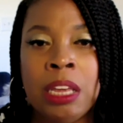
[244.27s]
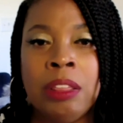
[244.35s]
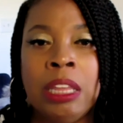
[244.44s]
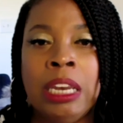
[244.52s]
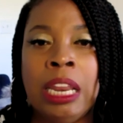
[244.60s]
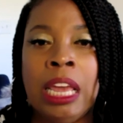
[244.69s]

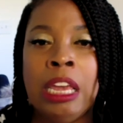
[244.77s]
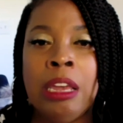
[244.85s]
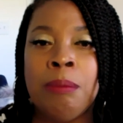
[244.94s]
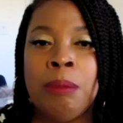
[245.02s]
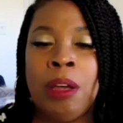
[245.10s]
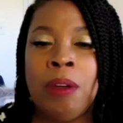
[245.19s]
The
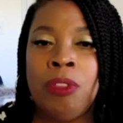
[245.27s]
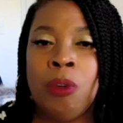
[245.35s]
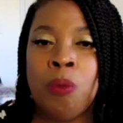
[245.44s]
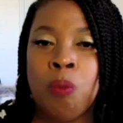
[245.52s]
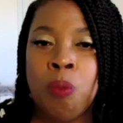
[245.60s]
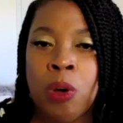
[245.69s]
name of the
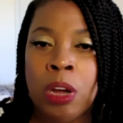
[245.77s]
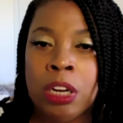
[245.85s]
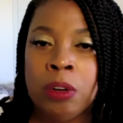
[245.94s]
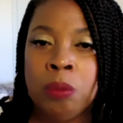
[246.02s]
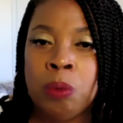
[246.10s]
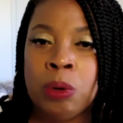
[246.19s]

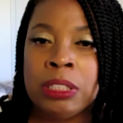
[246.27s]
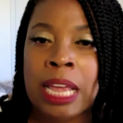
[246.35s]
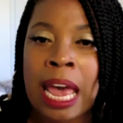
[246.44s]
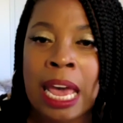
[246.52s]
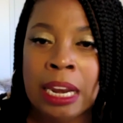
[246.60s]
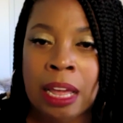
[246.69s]
one was
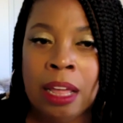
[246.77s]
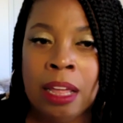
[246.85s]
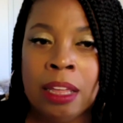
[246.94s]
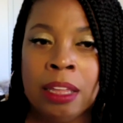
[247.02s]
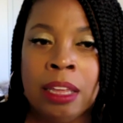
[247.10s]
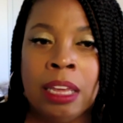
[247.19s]
Ada,
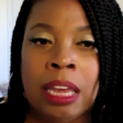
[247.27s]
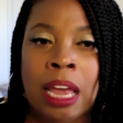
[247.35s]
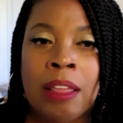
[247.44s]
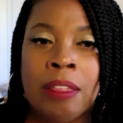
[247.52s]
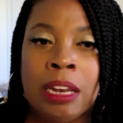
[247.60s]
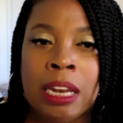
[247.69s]

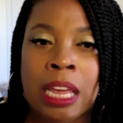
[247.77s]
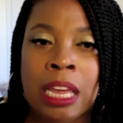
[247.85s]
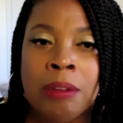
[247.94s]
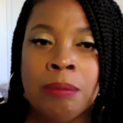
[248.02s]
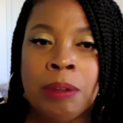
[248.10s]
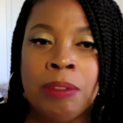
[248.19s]
and the
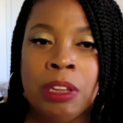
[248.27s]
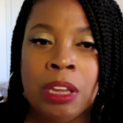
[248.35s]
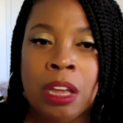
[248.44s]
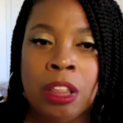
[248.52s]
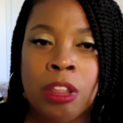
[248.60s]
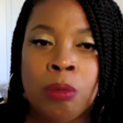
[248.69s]
name of the
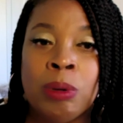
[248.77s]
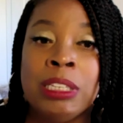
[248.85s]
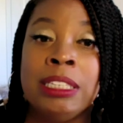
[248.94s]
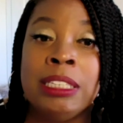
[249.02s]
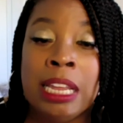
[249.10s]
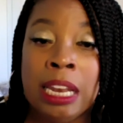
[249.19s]
other was
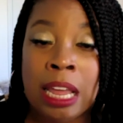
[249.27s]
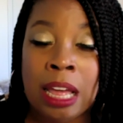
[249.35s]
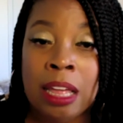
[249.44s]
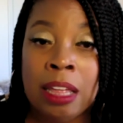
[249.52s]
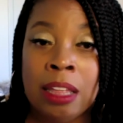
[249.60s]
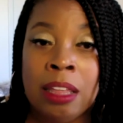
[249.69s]
Zillah.